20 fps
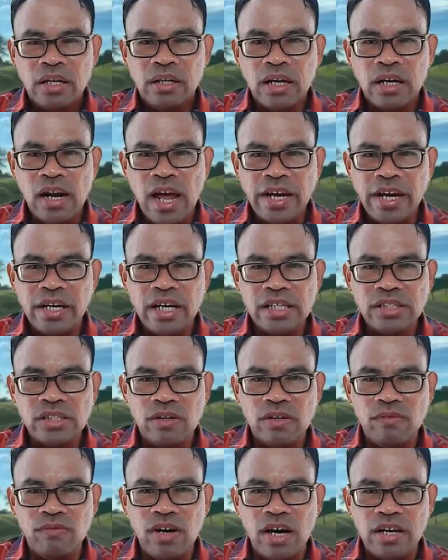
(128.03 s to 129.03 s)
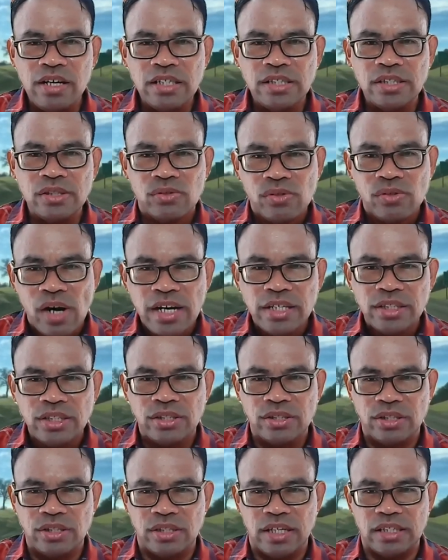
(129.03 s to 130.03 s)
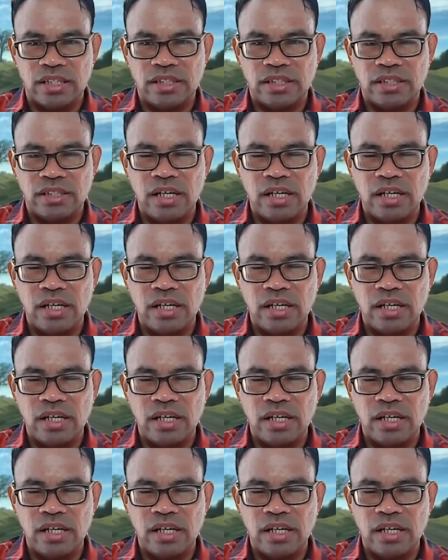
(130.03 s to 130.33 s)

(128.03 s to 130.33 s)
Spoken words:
The likeness of God is righteousness.